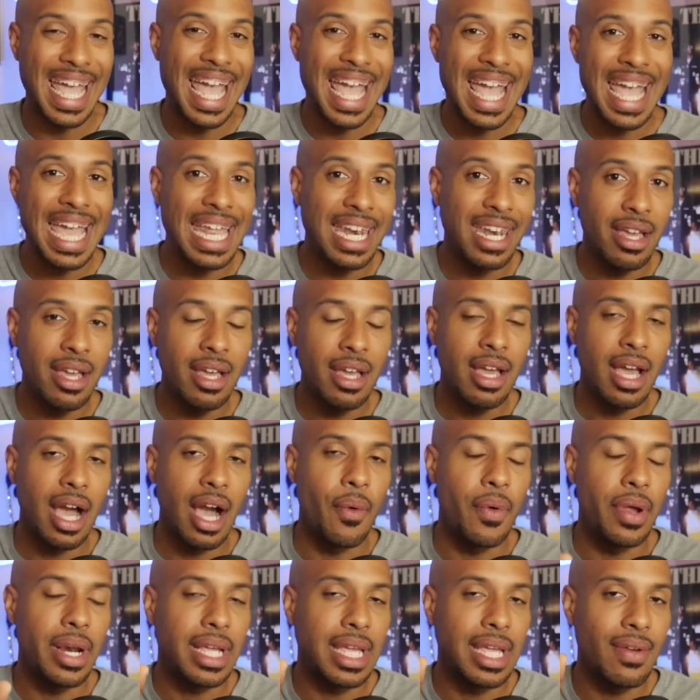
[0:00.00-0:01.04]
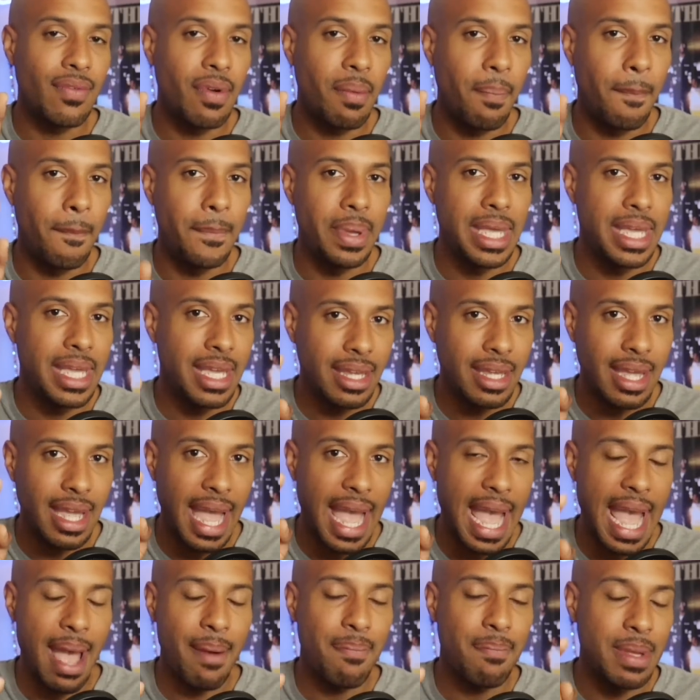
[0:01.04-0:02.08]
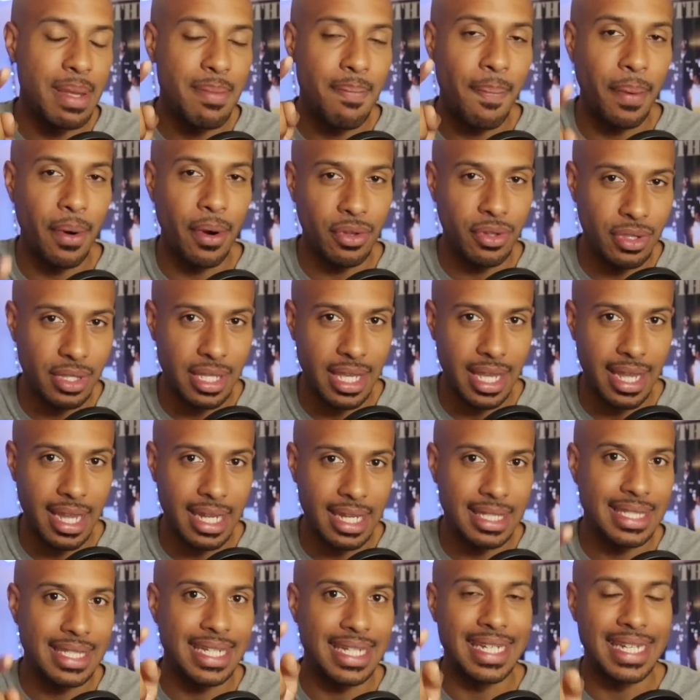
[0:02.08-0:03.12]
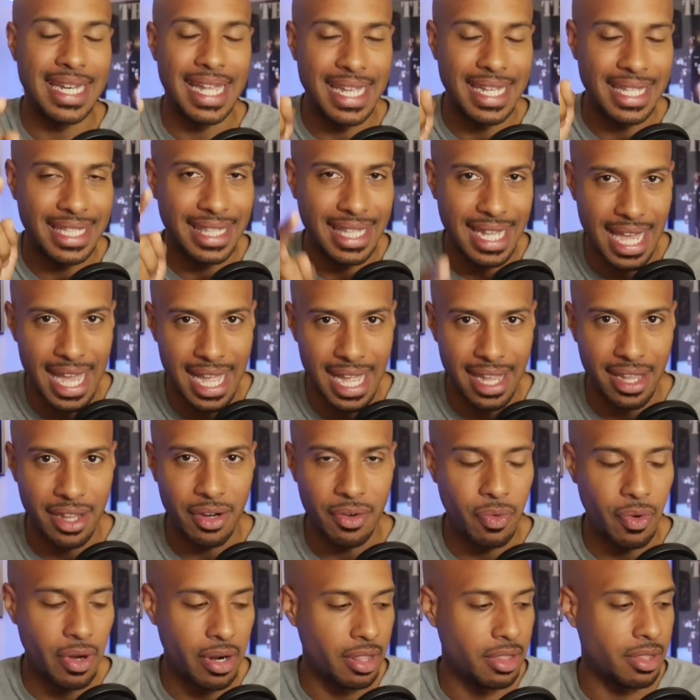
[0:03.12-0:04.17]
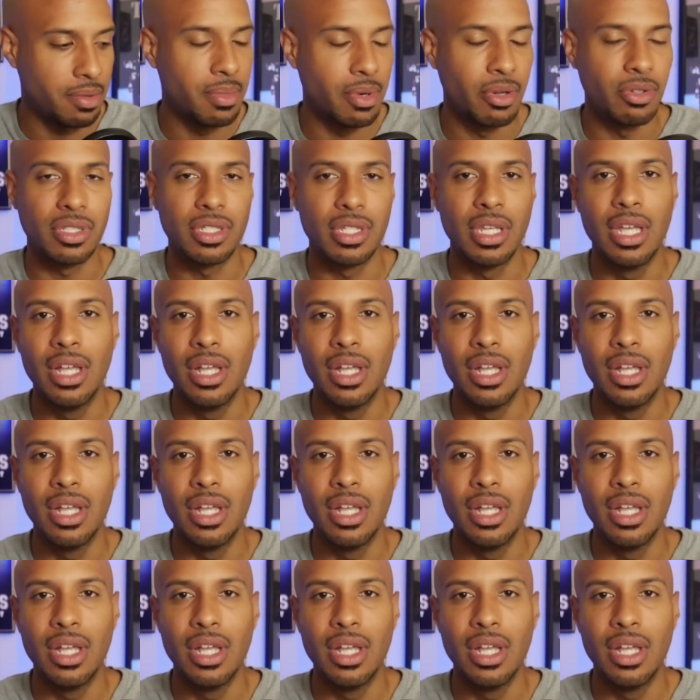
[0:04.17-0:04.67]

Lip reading: And I want to give a big happy birthday to Nate Lyon, one of the most